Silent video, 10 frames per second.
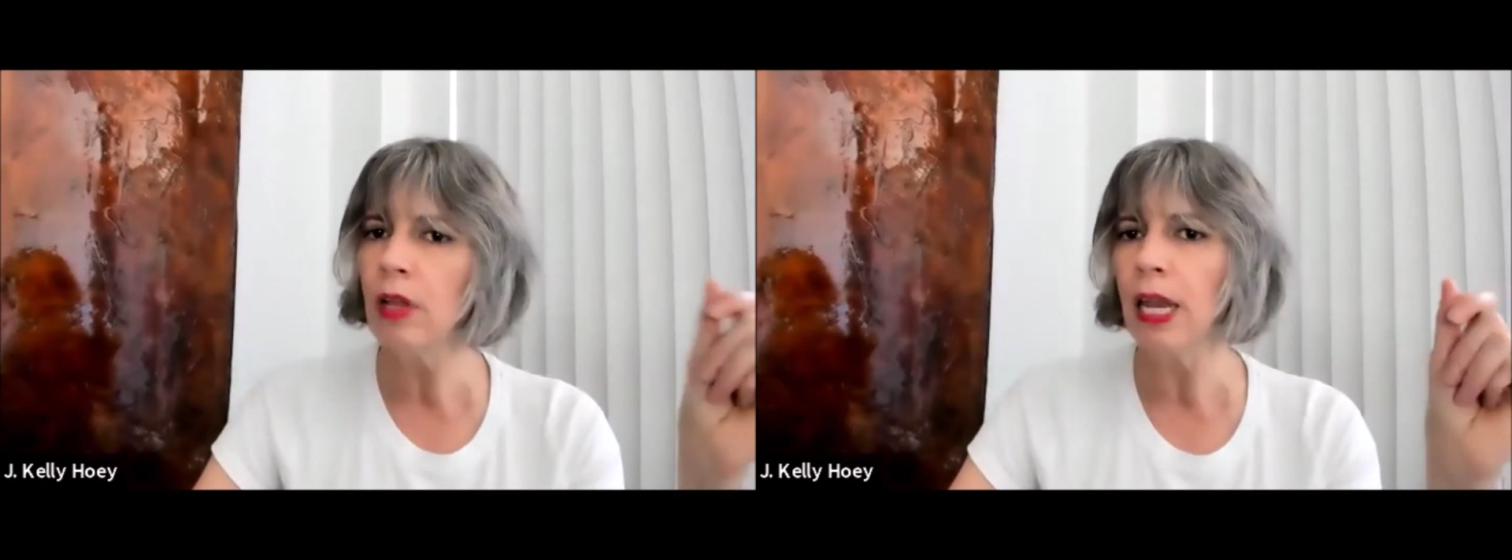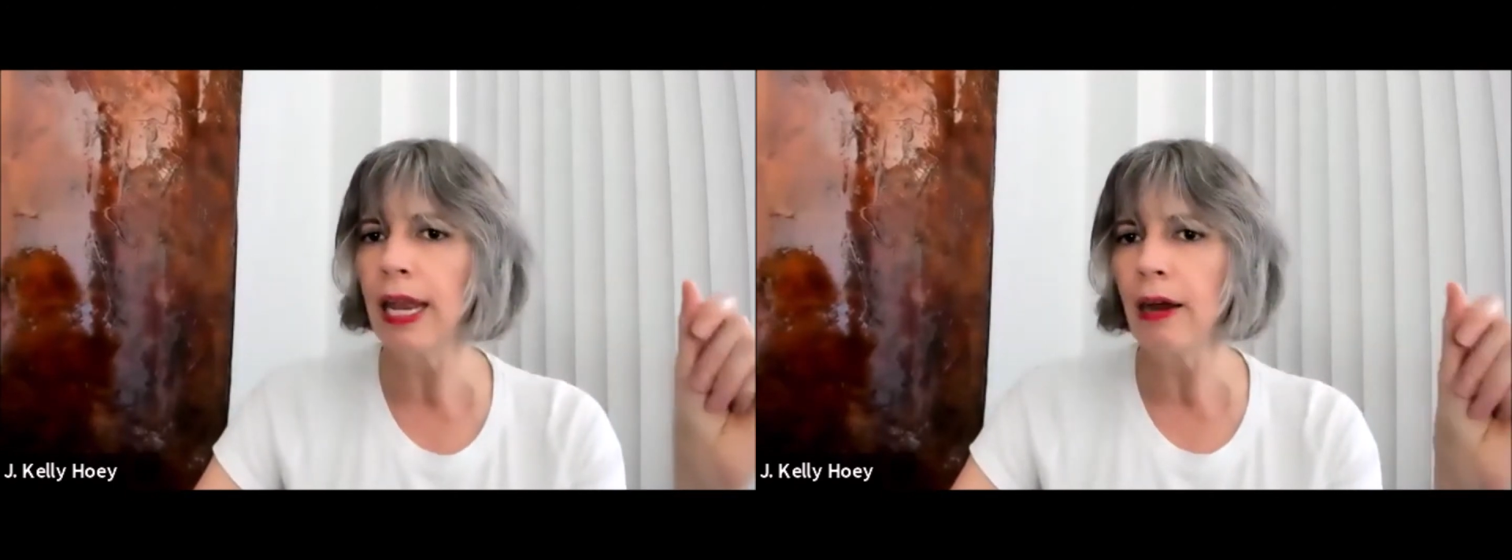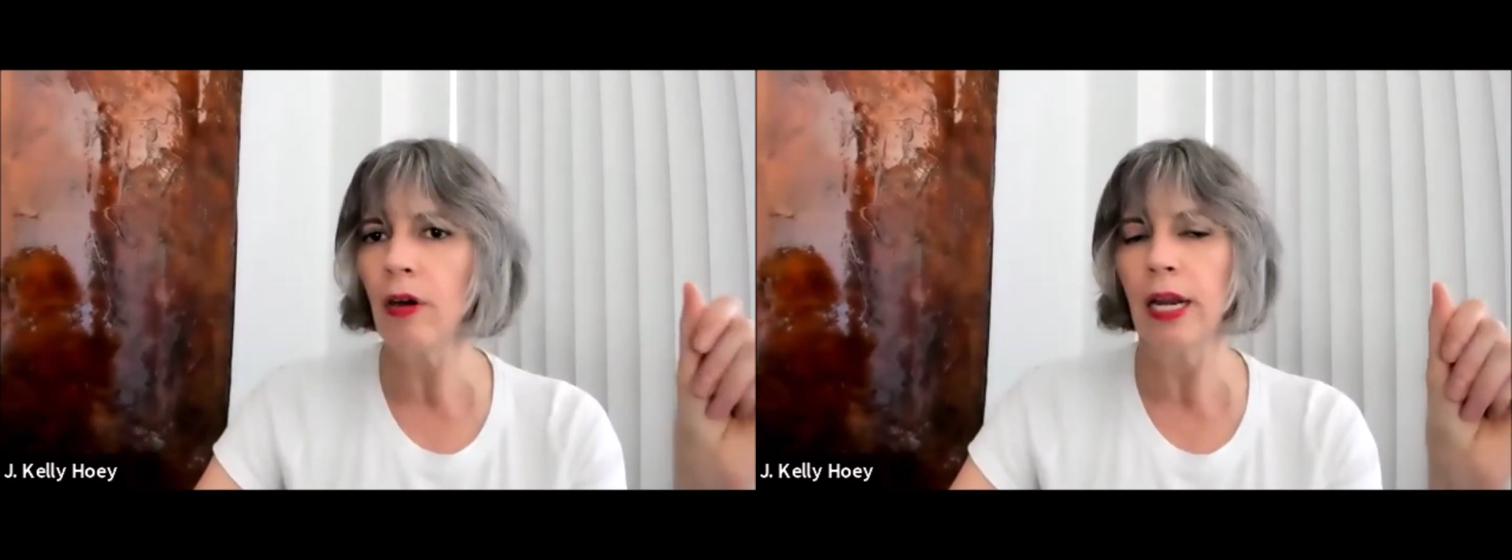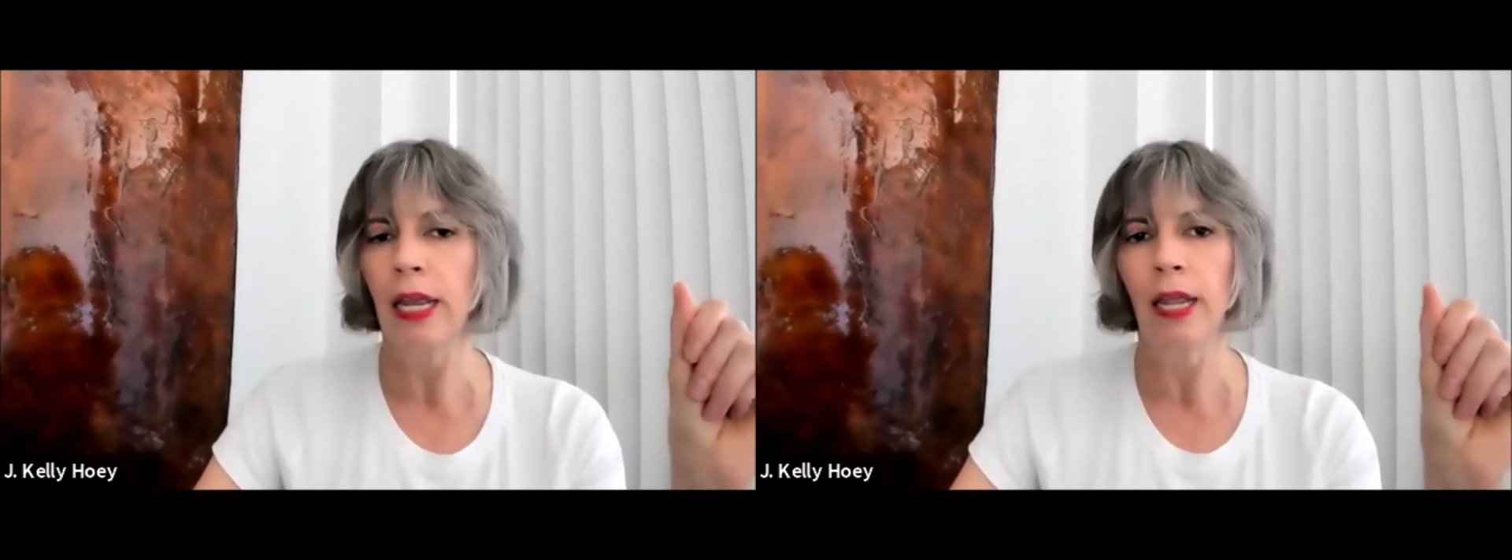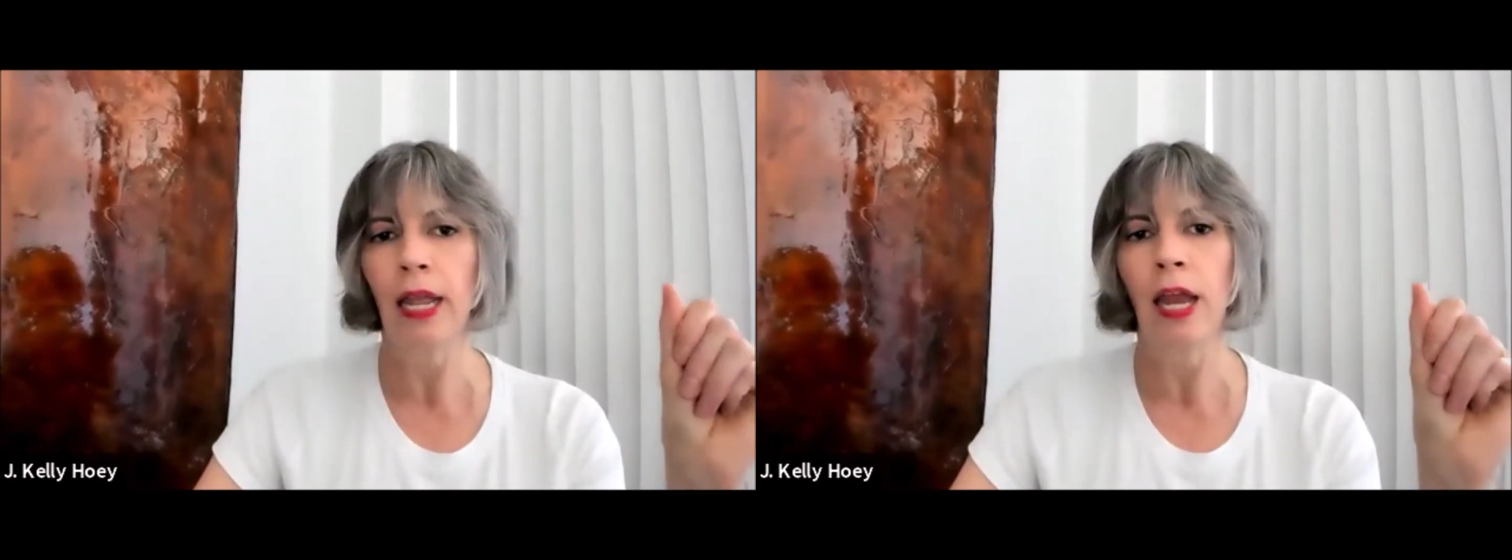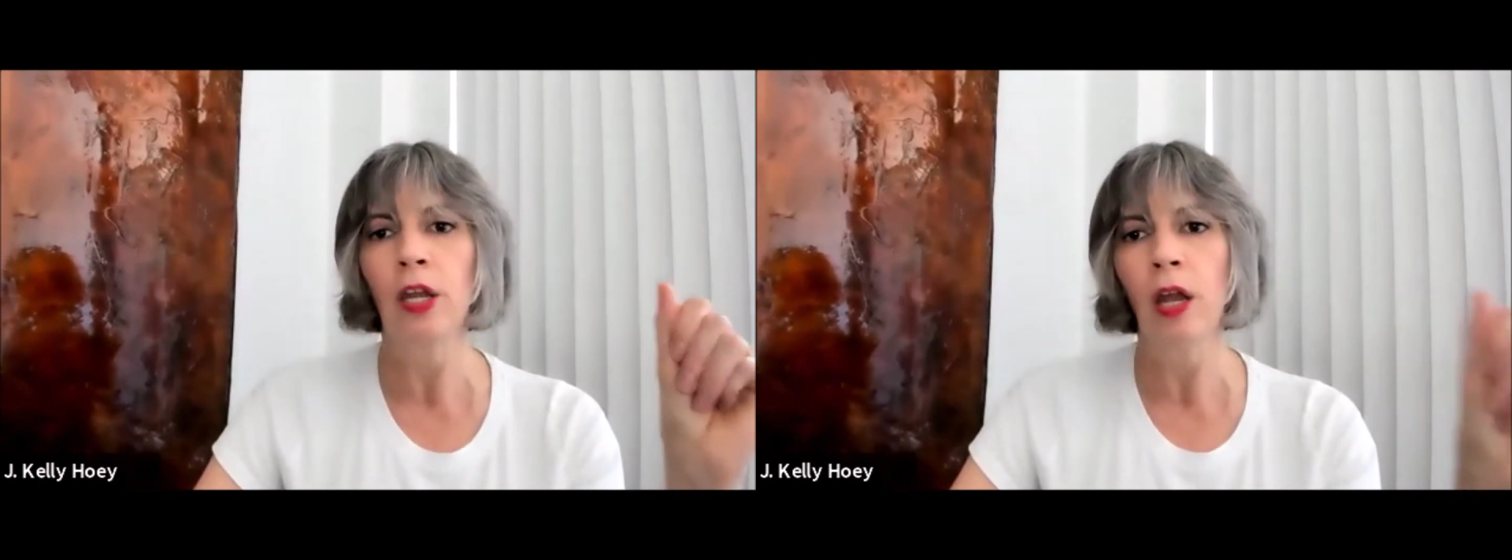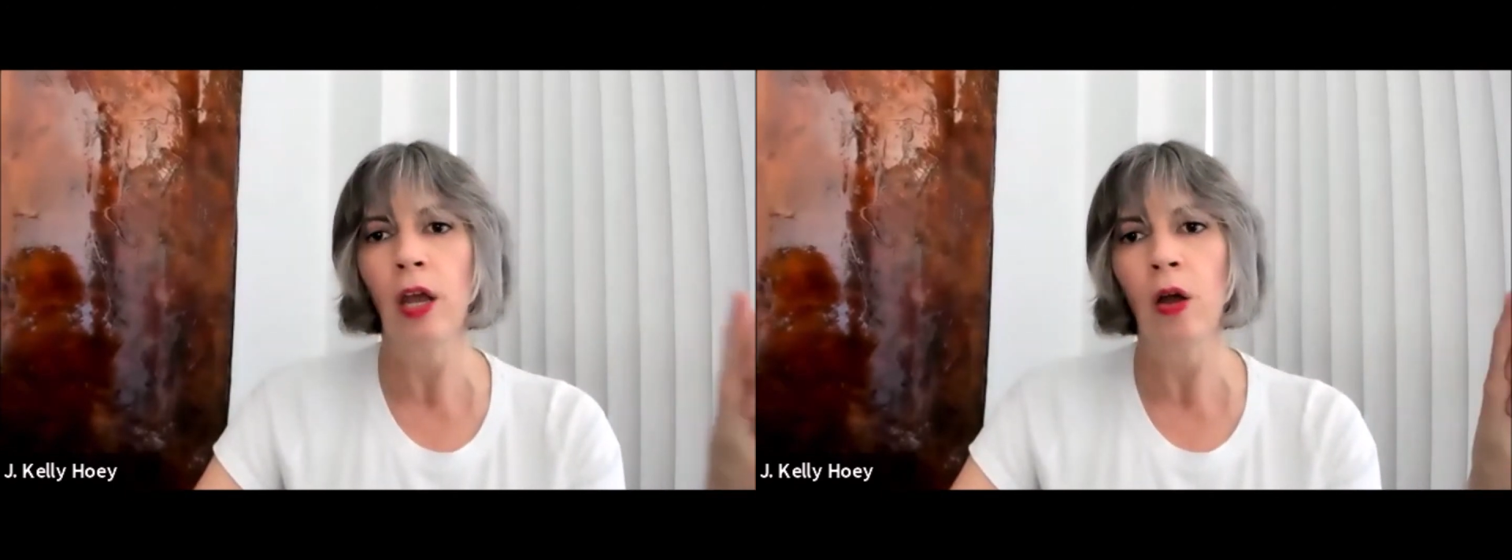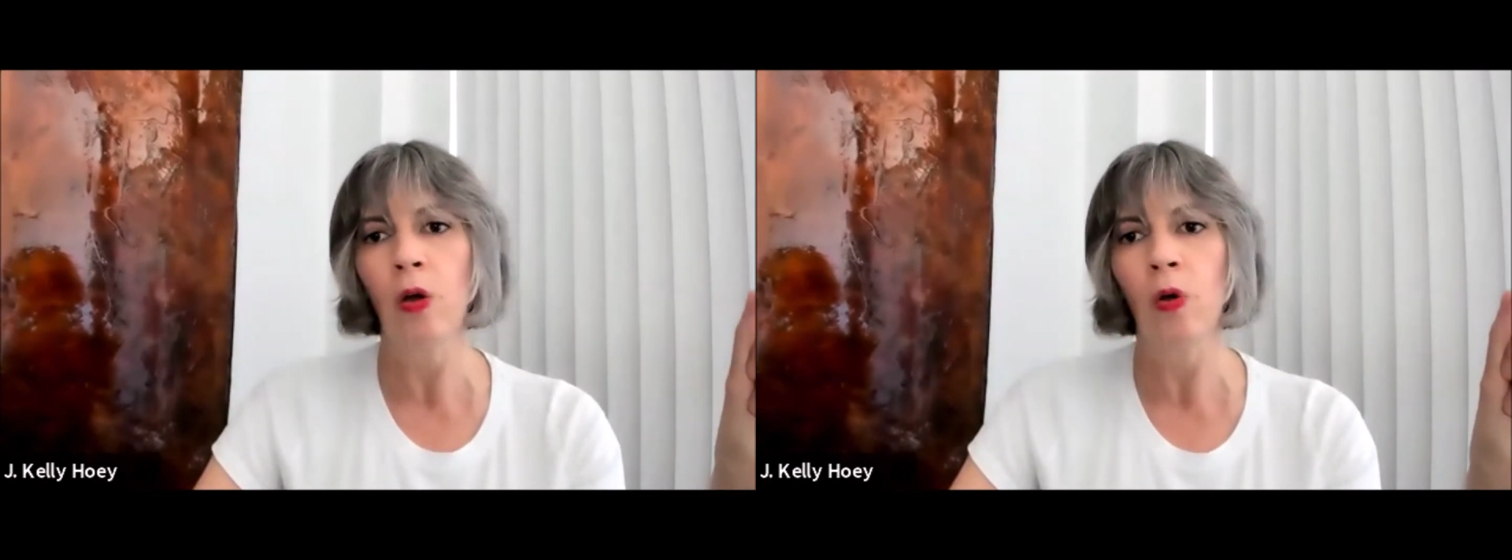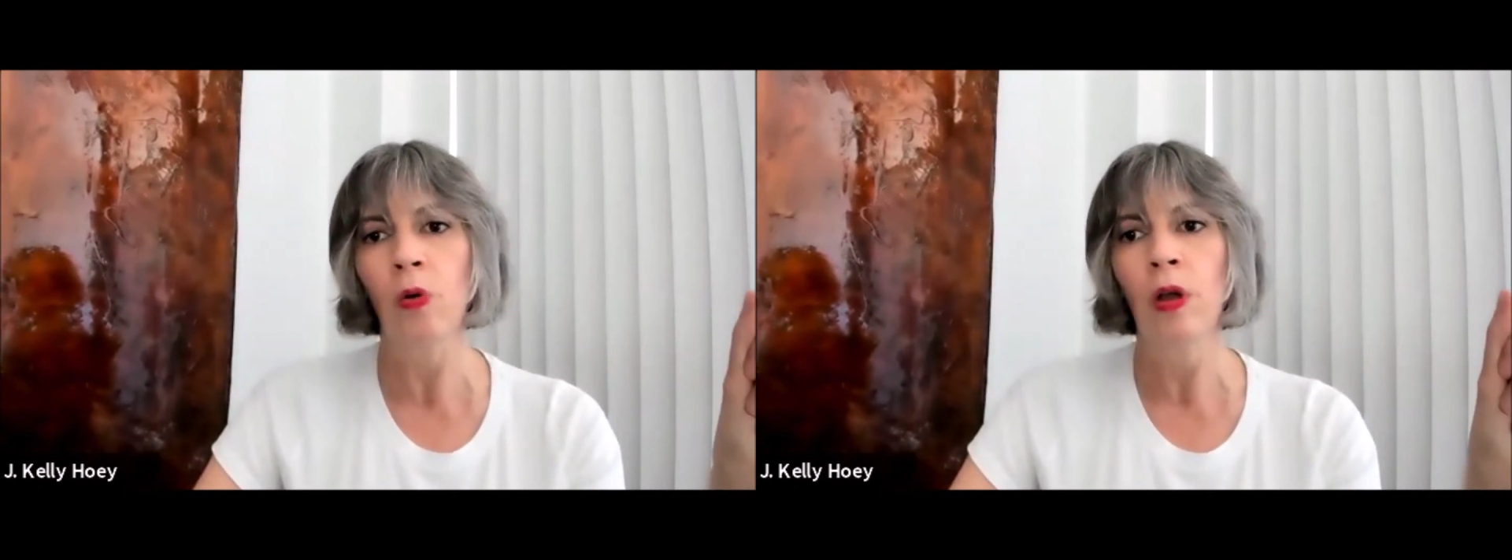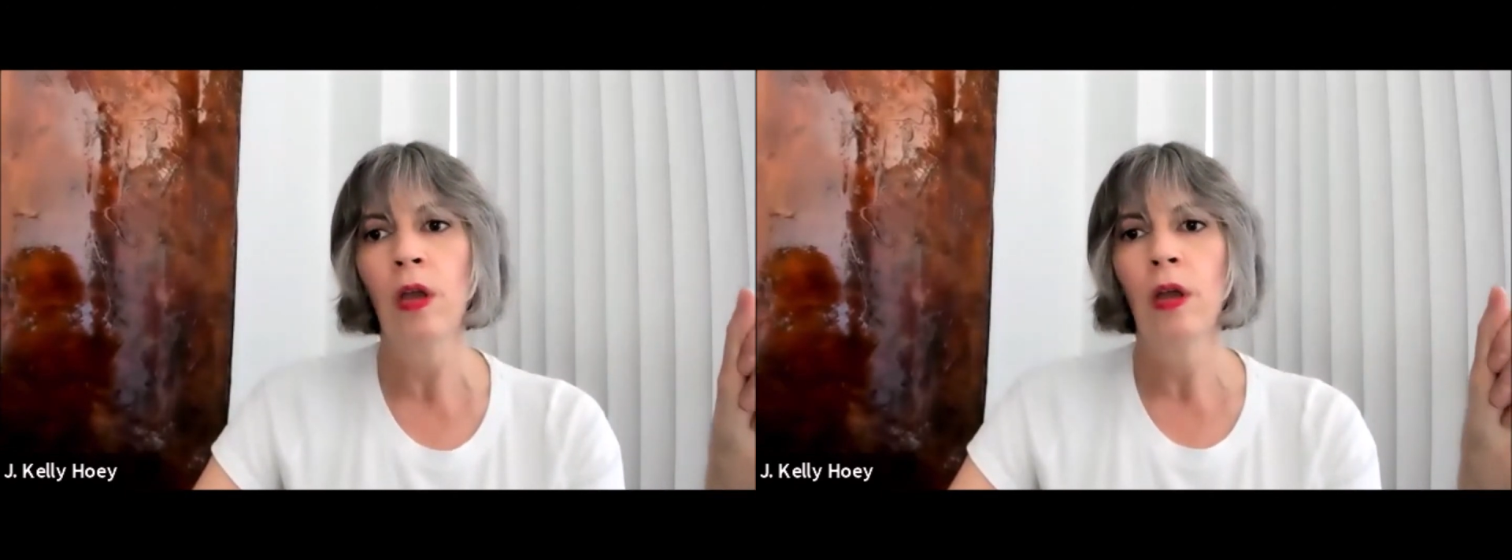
clarity and know,